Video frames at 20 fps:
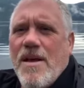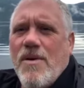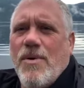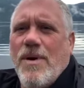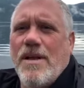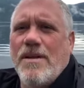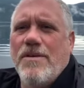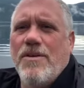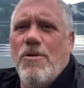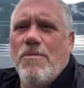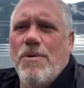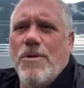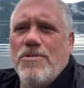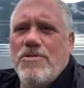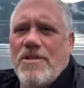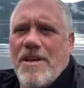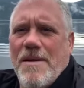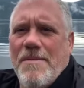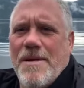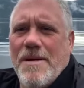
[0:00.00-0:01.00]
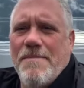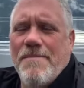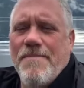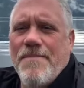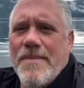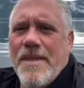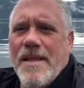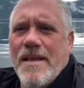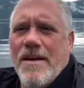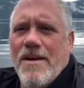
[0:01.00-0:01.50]
Well, no boats came in.
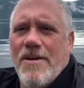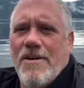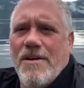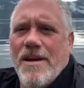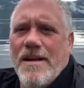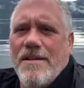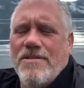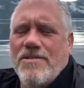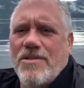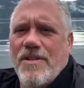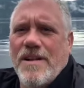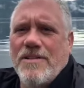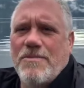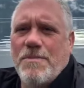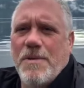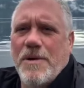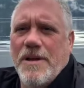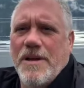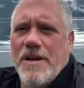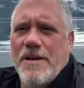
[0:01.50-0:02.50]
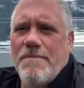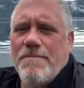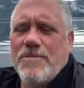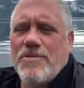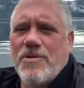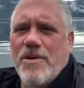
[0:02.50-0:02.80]
All right, so that's pretty good.